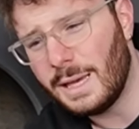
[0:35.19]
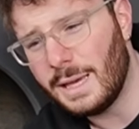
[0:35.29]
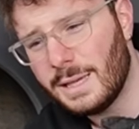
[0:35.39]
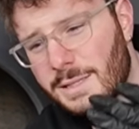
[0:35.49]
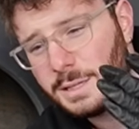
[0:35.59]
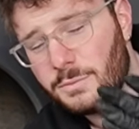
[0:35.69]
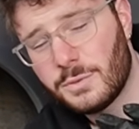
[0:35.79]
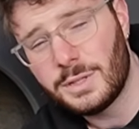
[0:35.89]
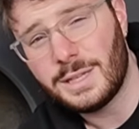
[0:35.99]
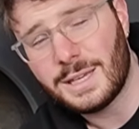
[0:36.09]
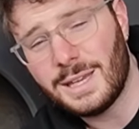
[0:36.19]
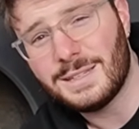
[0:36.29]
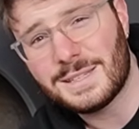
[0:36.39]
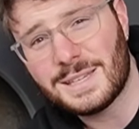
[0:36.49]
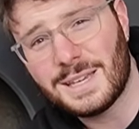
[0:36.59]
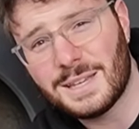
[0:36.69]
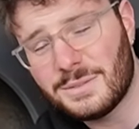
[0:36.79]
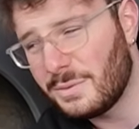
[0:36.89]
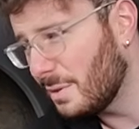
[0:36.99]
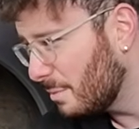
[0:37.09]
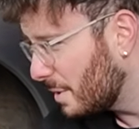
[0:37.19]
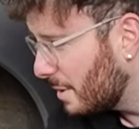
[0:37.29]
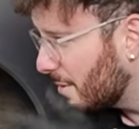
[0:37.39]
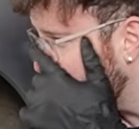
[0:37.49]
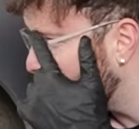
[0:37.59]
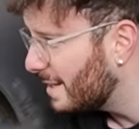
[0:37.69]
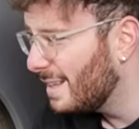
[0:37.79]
And I'm really keen to see how they feel because